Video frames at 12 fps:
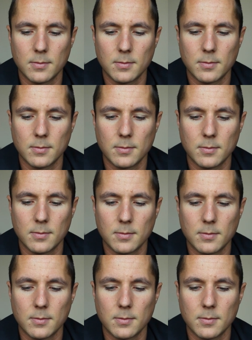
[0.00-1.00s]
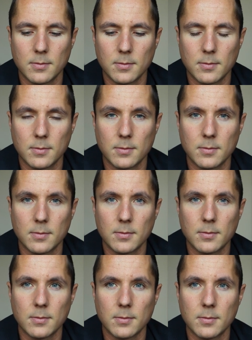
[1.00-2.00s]

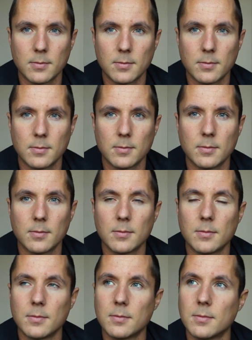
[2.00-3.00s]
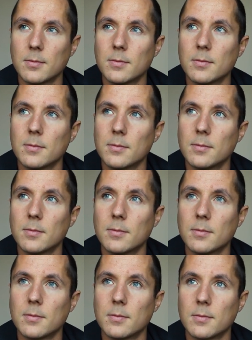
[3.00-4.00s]

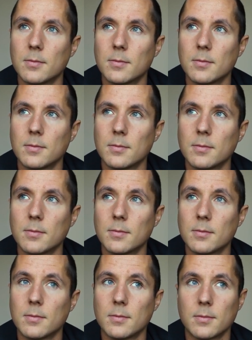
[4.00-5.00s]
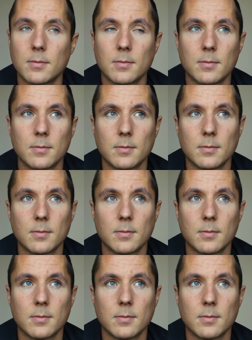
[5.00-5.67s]
Nothing is said.